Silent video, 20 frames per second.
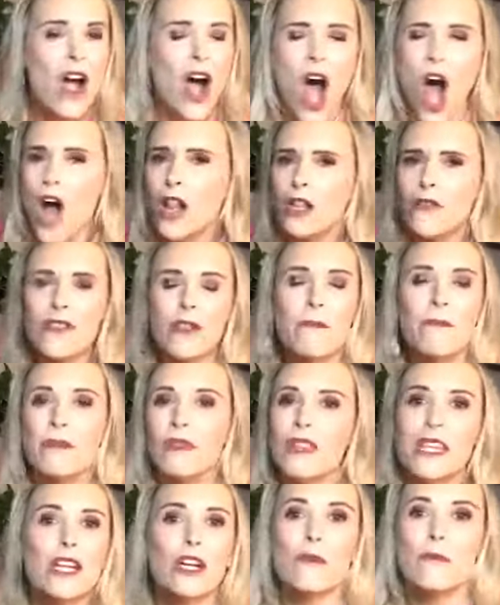all of the
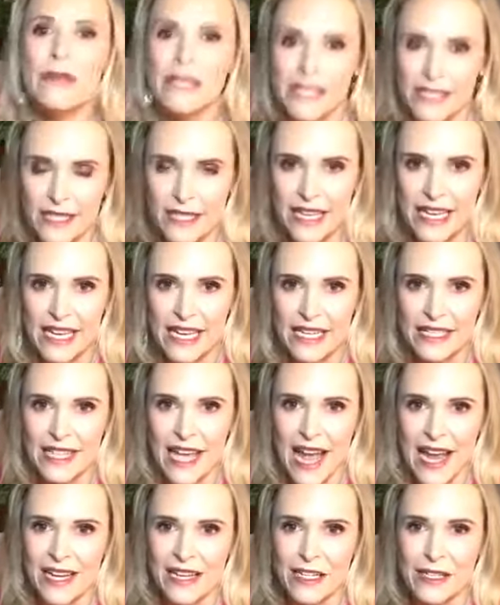little miscellaneous
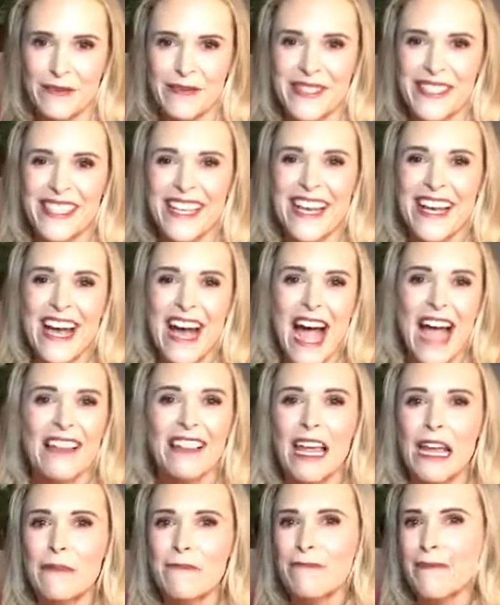items. I
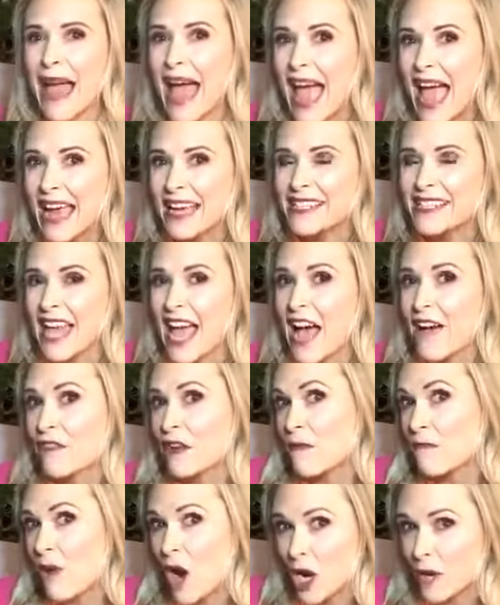like bags that have
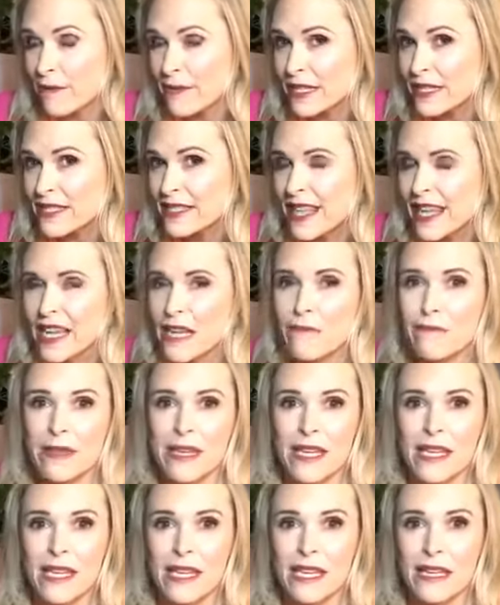compartments that can
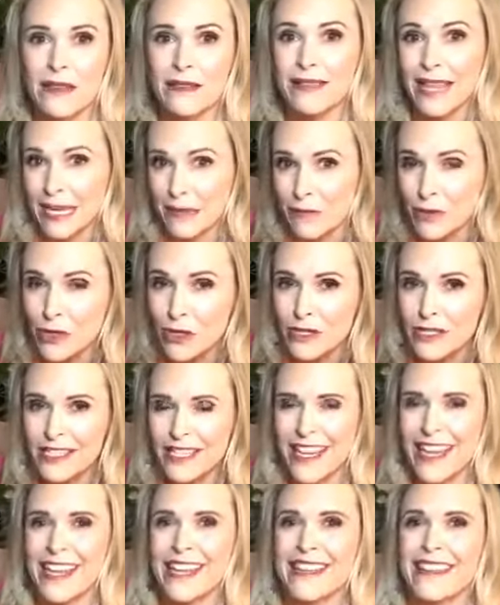be labeled,
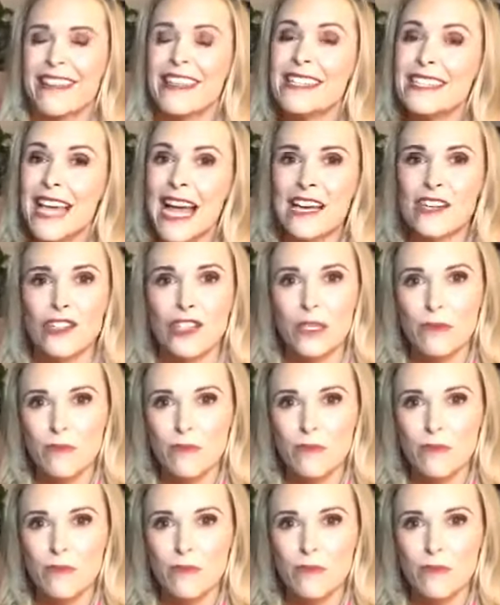and this actually